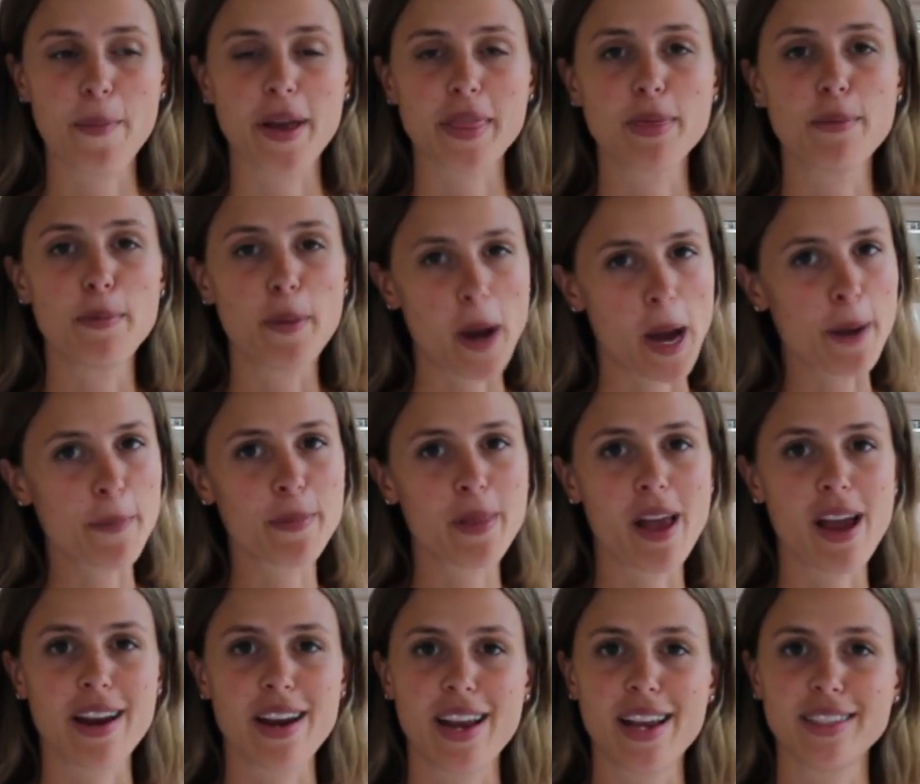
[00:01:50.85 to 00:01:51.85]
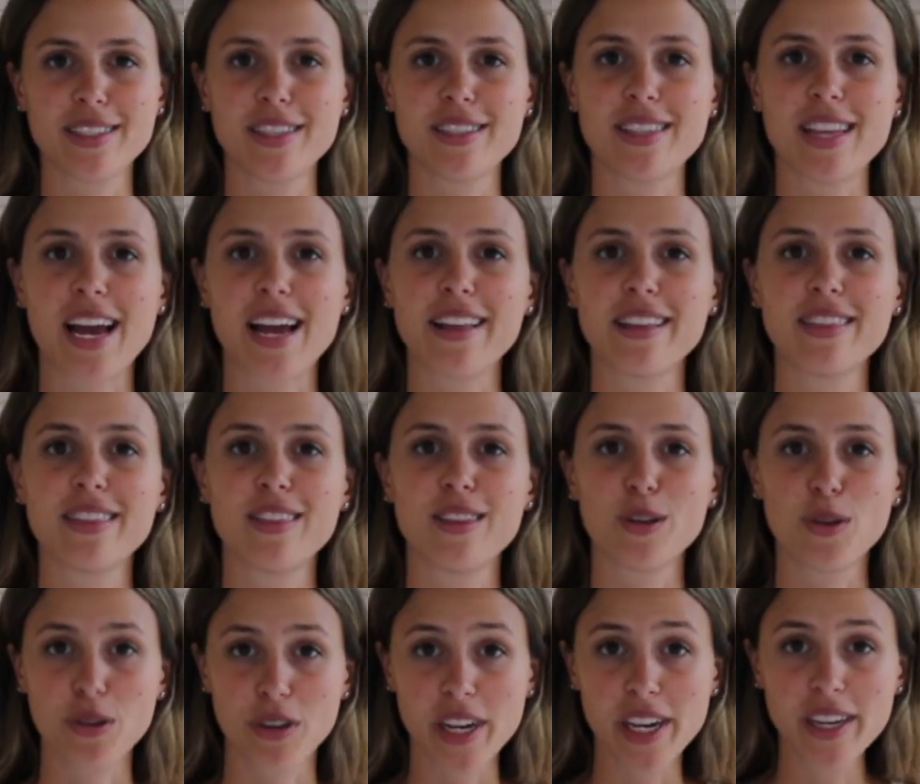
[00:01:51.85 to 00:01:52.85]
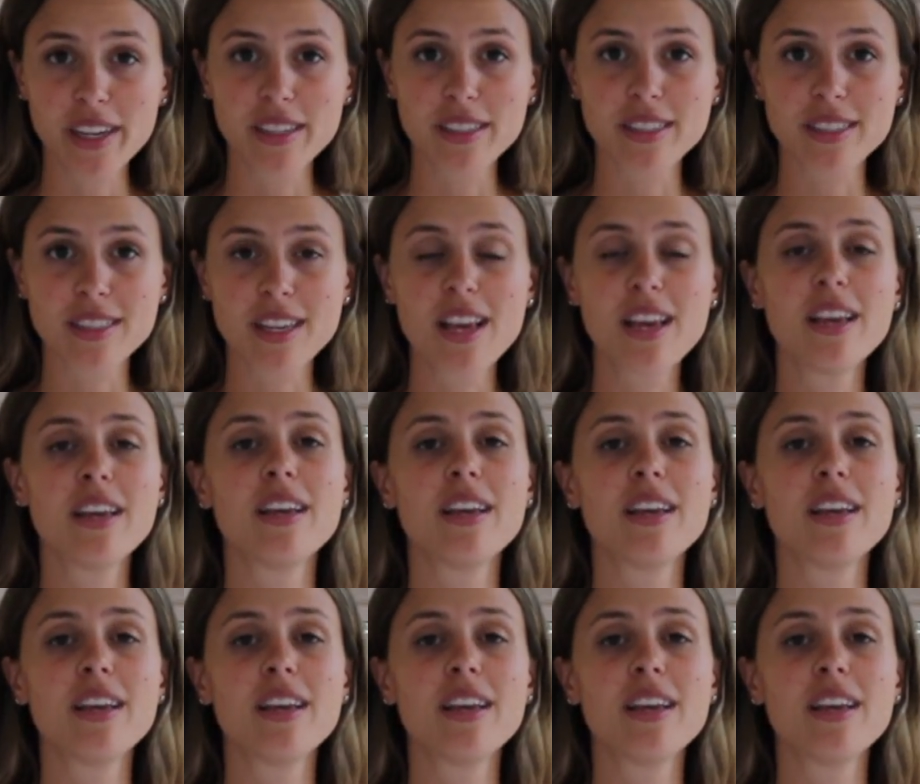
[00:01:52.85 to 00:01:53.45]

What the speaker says: but the bottom line is that the Greeks,